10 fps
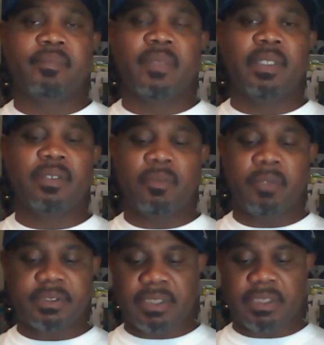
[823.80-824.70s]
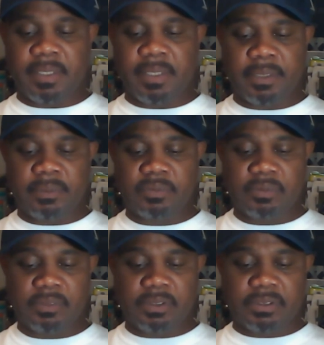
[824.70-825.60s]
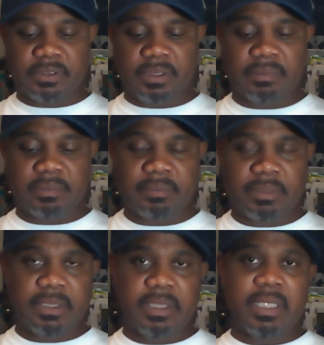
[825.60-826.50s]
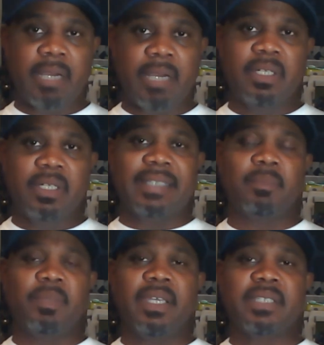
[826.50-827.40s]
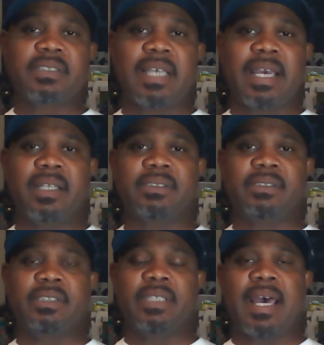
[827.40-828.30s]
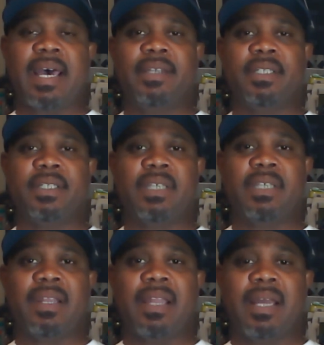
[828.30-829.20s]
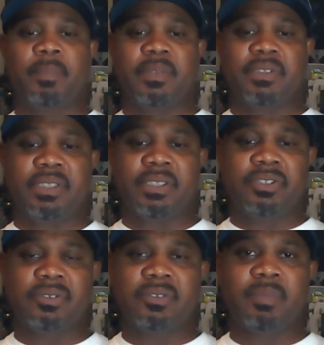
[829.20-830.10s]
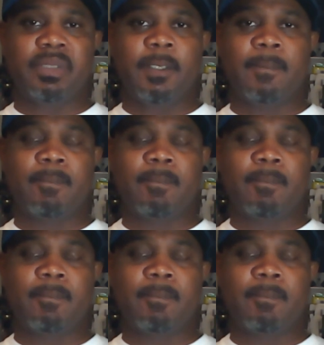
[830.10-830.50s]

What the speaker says: so we'll see, man. We'll see. I would like to be excited because the guy does have a lot of potentials, but